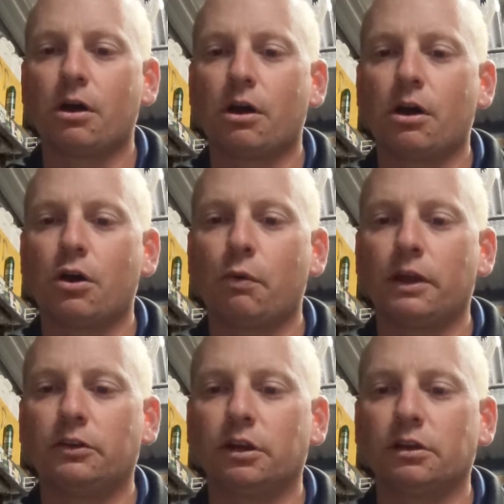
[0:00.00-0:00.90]
Oh
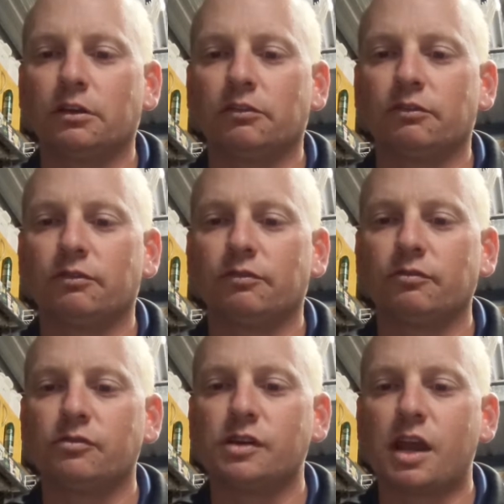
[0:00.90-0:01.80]
winter, you've
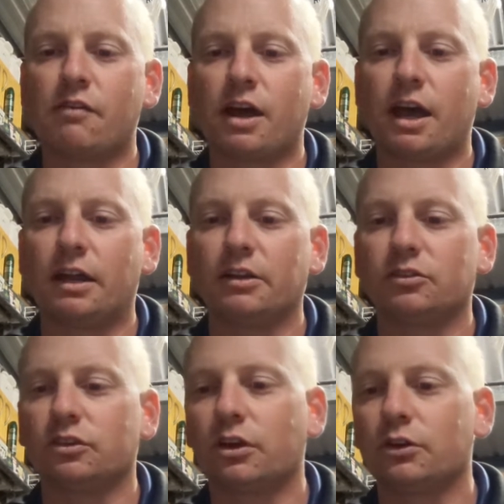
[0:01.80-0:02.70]
never had
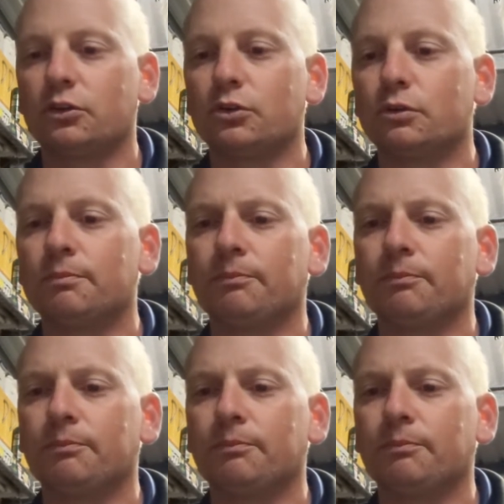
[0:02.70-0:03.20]
it so good.